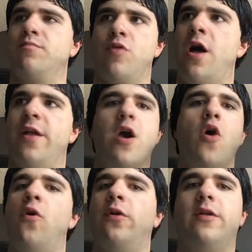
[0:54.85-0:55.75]
probably a
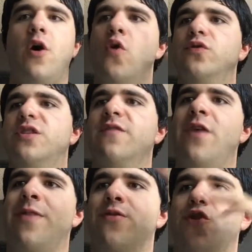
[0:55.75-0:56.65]
whole host of
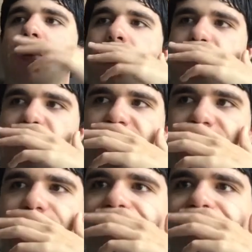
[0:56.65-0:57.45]
other charges.